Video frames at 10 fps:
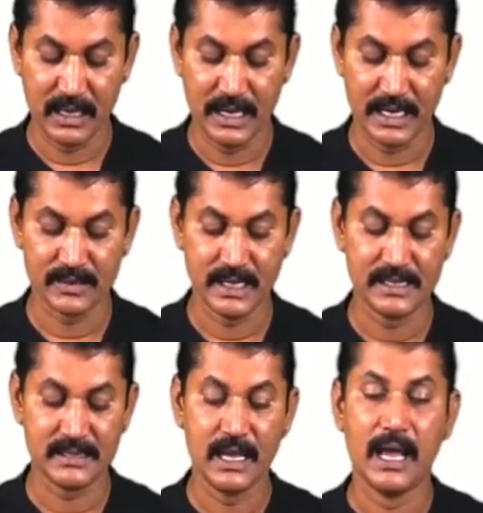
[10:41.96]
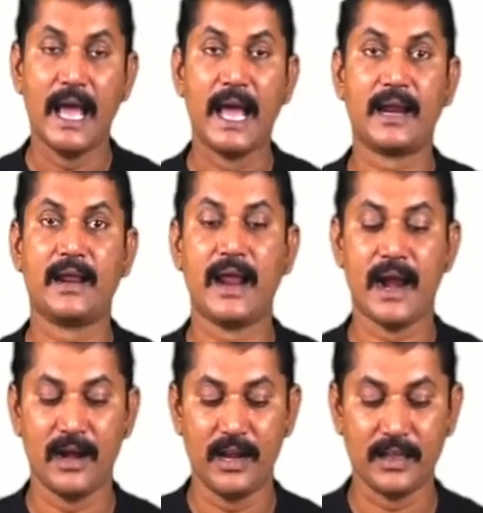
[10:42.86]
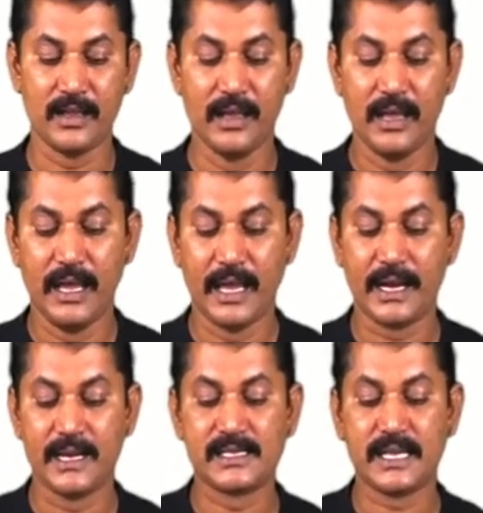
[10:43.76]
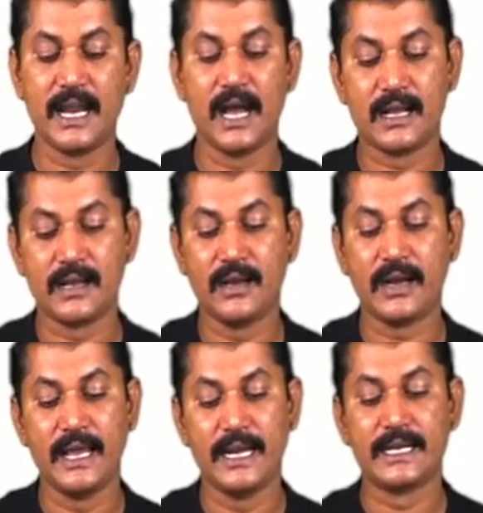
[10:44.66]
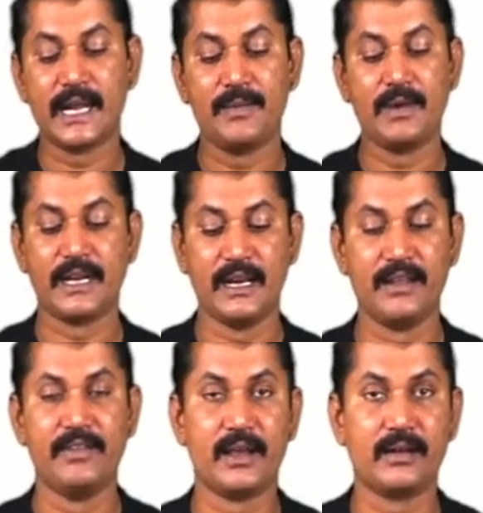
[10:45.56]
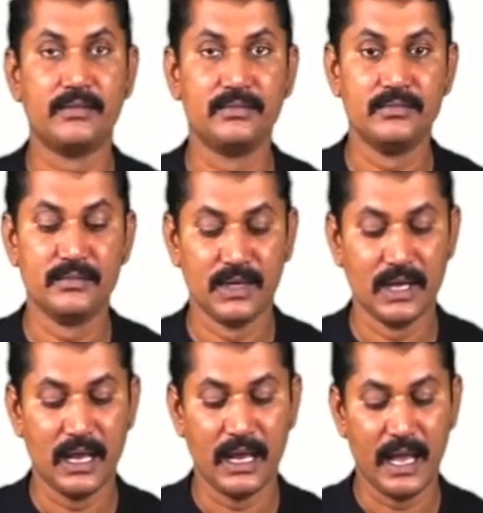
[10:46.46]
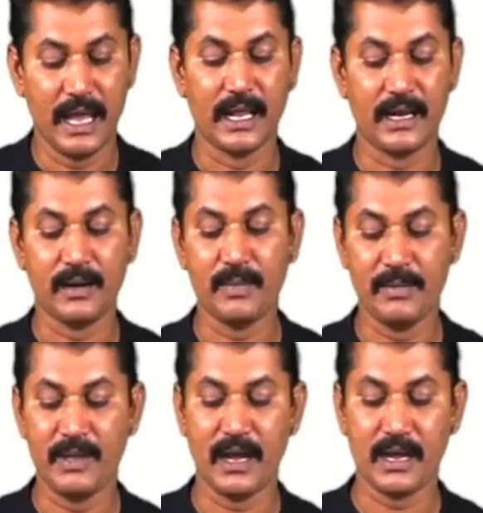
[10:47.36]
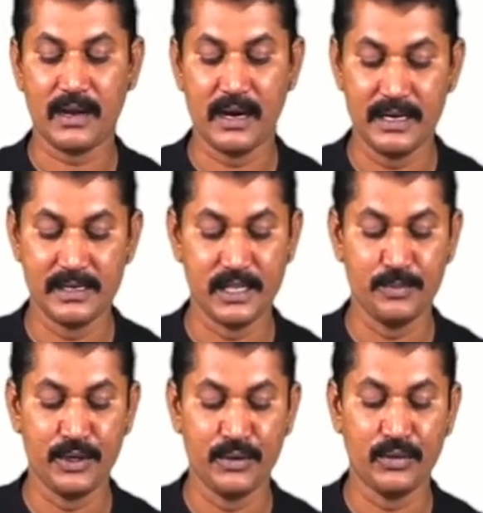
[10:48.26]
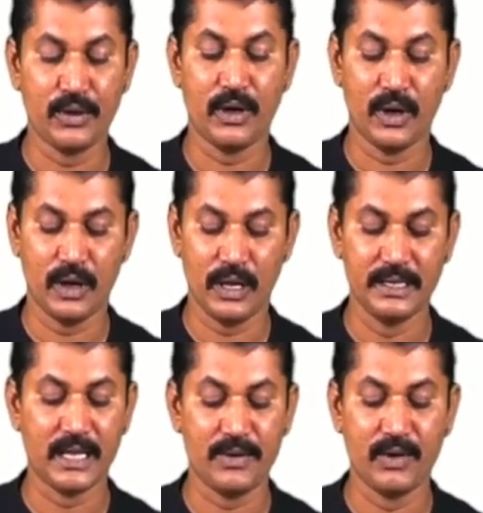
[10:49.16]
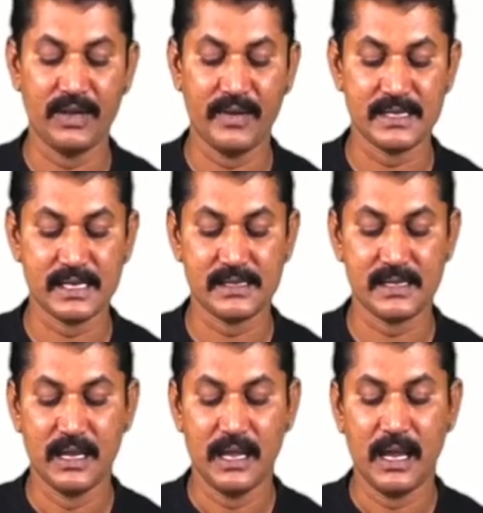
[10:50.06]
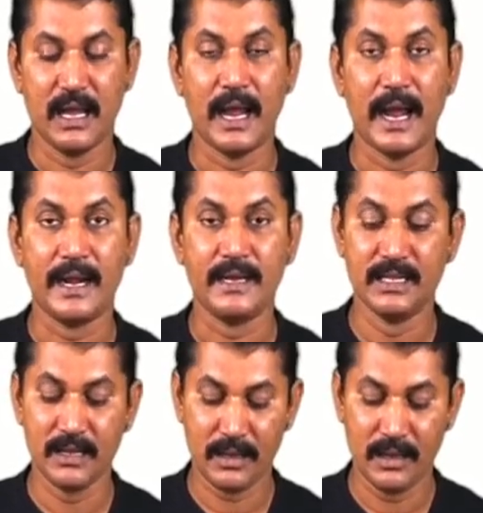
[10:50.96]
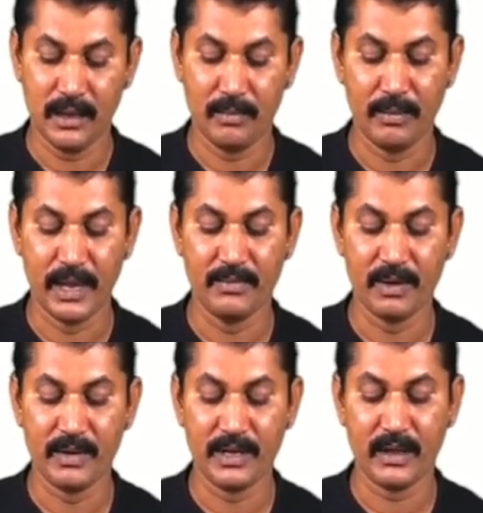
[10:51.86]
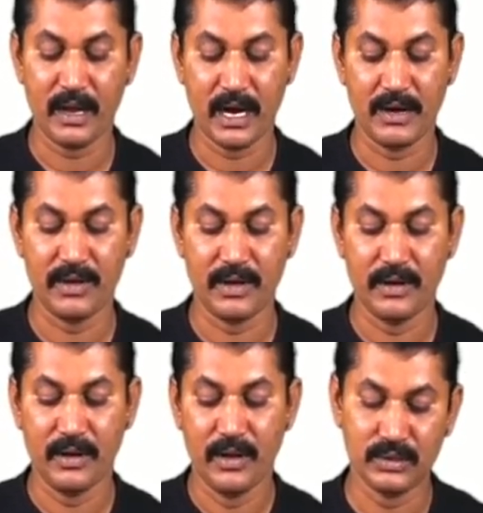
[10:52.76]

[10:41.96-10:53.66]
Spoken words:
Next one is error handling. Errors can occur anytime at anywhere. An error may be occurred in CPU, in the IO devices and in the main memory hardware.